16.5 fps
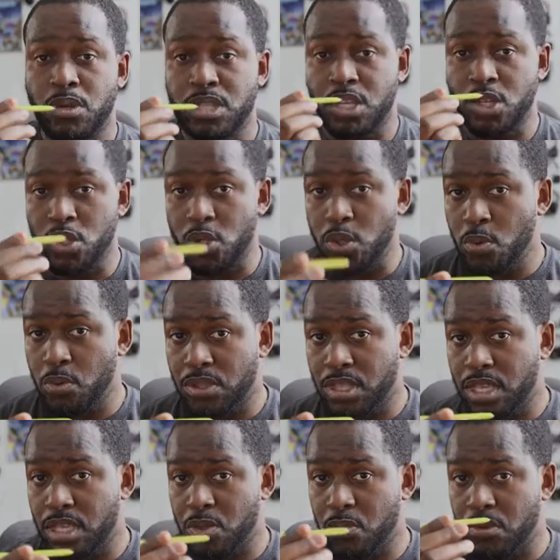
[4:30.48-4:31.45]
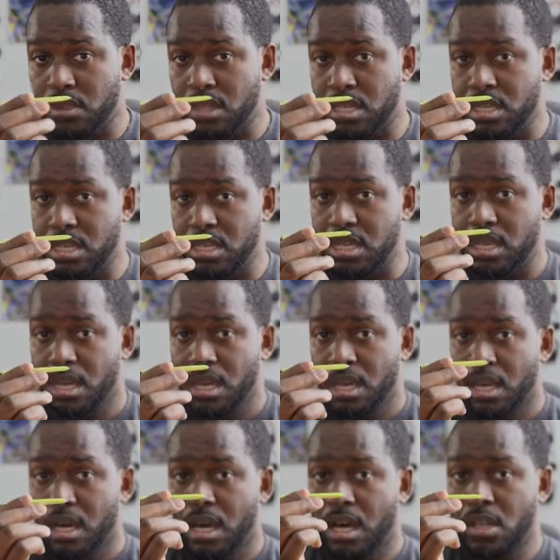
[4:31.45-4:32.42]
what they do with this with the
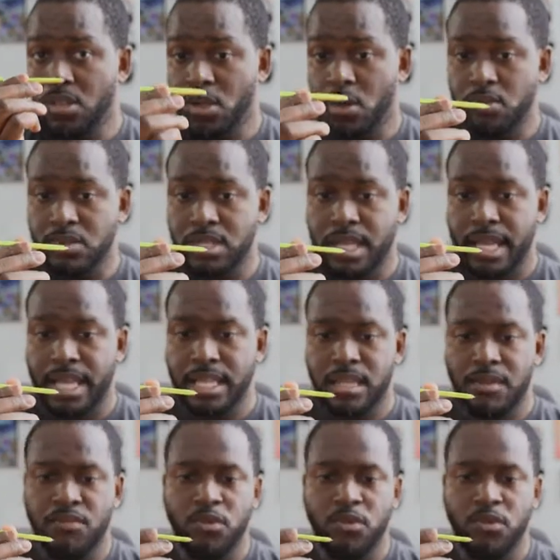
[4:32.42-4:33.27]
uh, Note 10.